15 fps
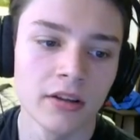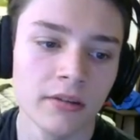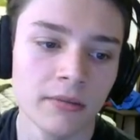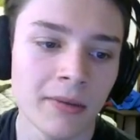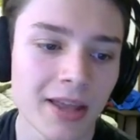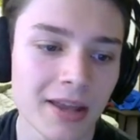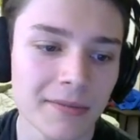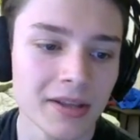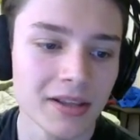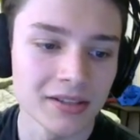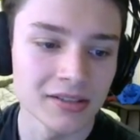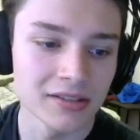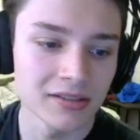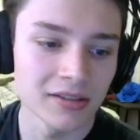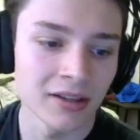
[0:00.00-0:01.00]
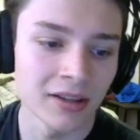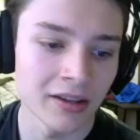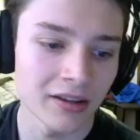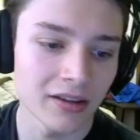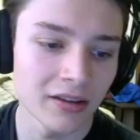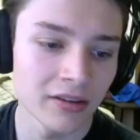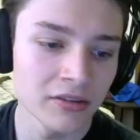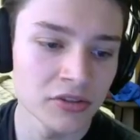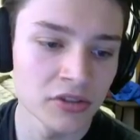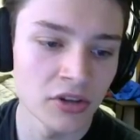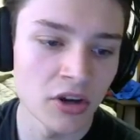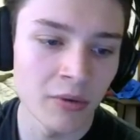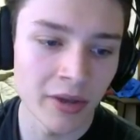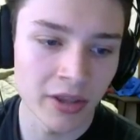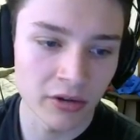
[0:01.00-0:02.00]
My anime list, like, there's no
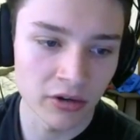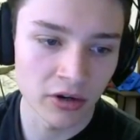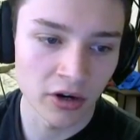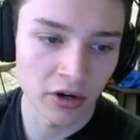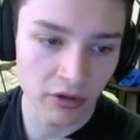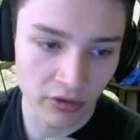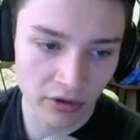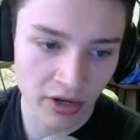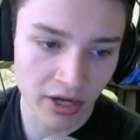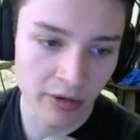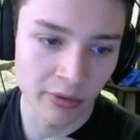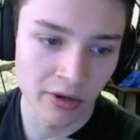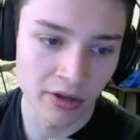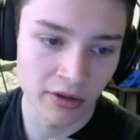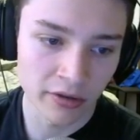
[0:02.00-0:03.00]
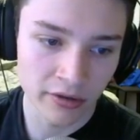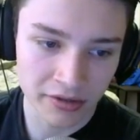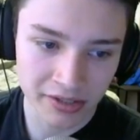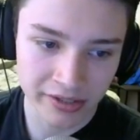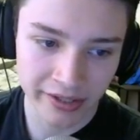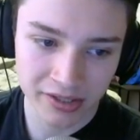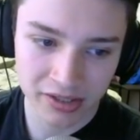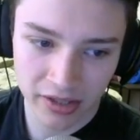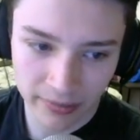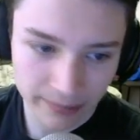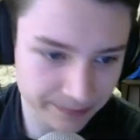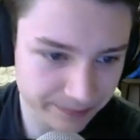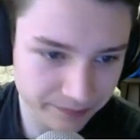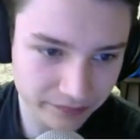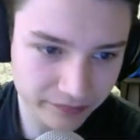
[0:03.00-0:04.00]
way you could argue they're anywhere other than 6th.
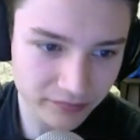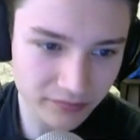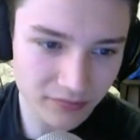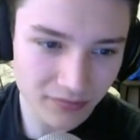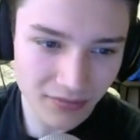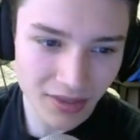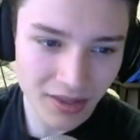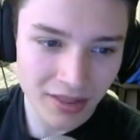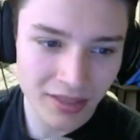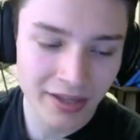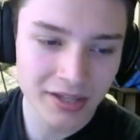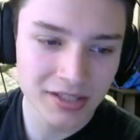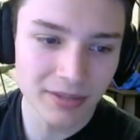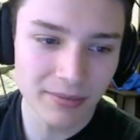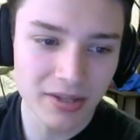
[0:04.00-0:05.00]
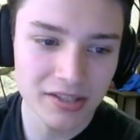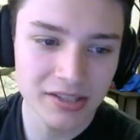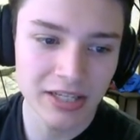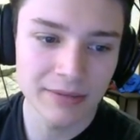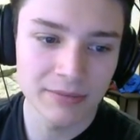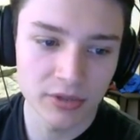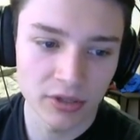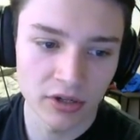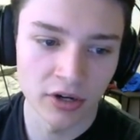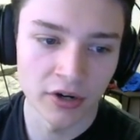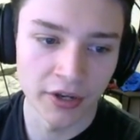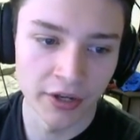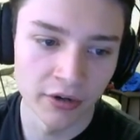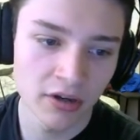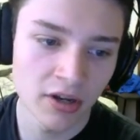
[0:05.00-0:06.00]
Like, some of these teams you could
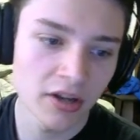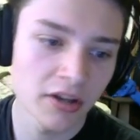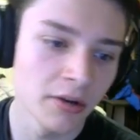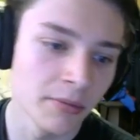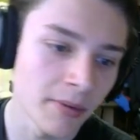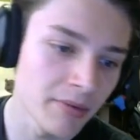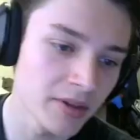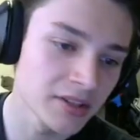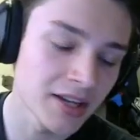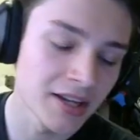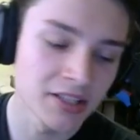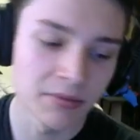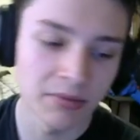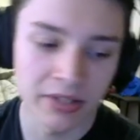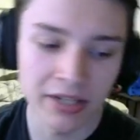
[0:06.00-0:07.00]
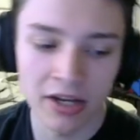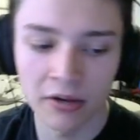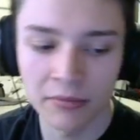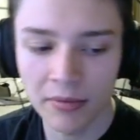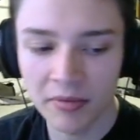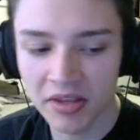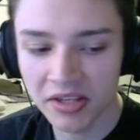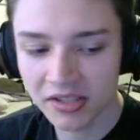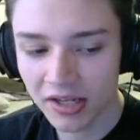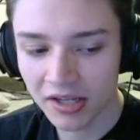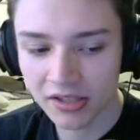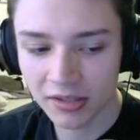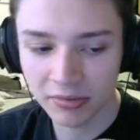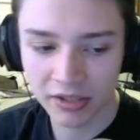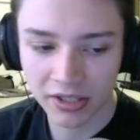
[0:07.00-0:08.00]
argue, oh, you know, maybe this guy's up or down, maybe this guy's
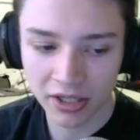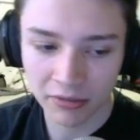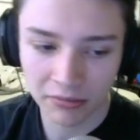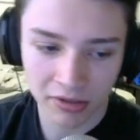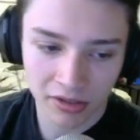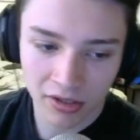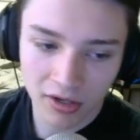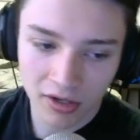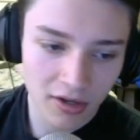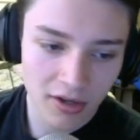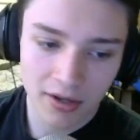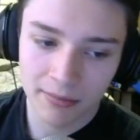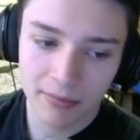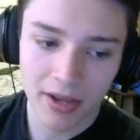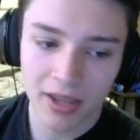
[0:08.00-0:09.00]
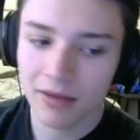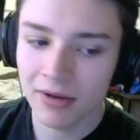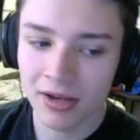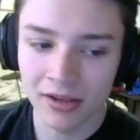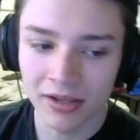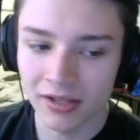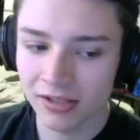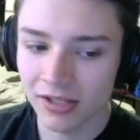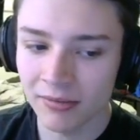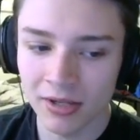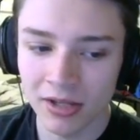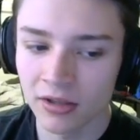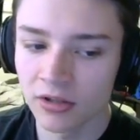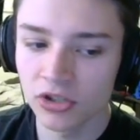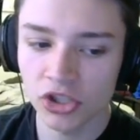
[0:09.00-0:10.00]
up or down, but my anime list, I
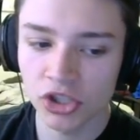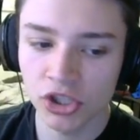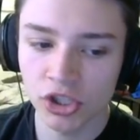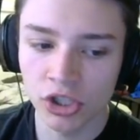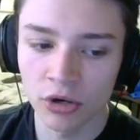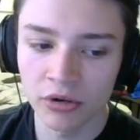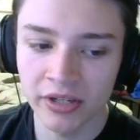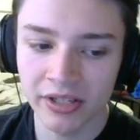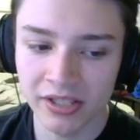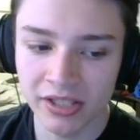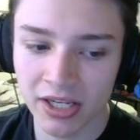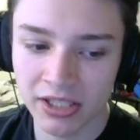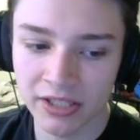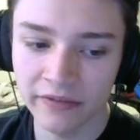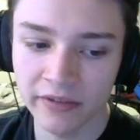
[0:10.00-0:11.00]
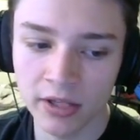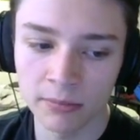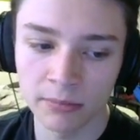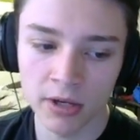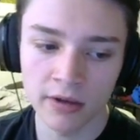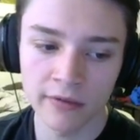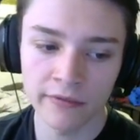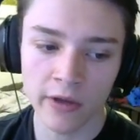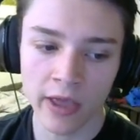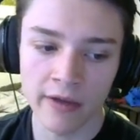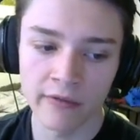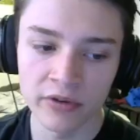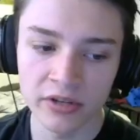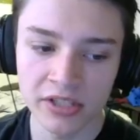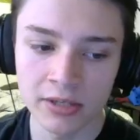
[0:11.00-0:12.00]
mean, they're just so decisively above
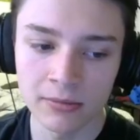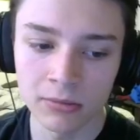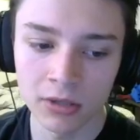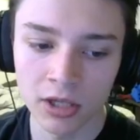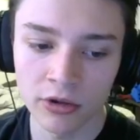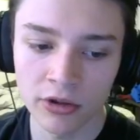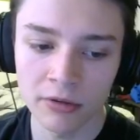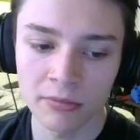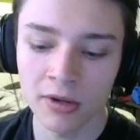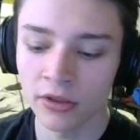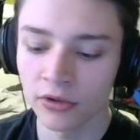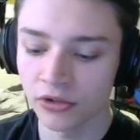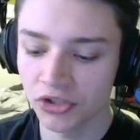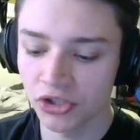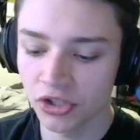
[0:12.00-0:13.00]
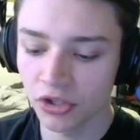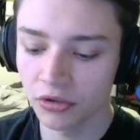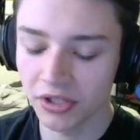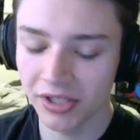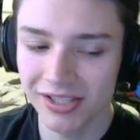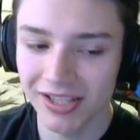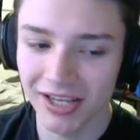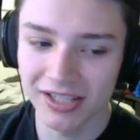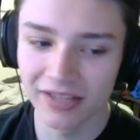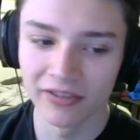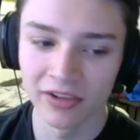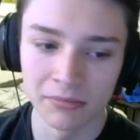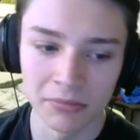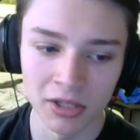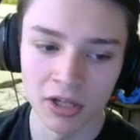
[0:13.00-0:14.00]
every team below them, and they're so decisively
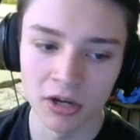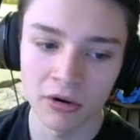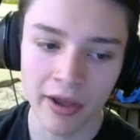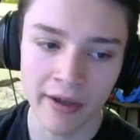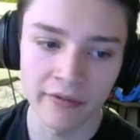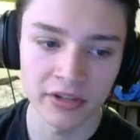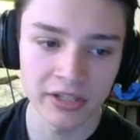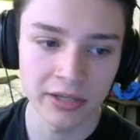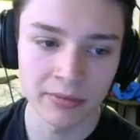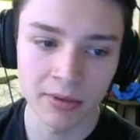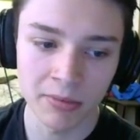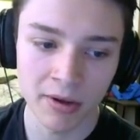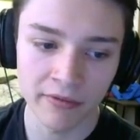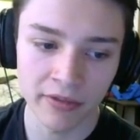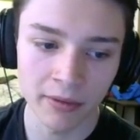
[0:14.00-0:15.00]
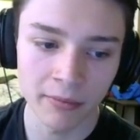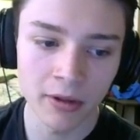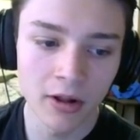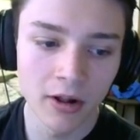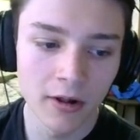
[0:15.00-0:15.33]
below every team above them.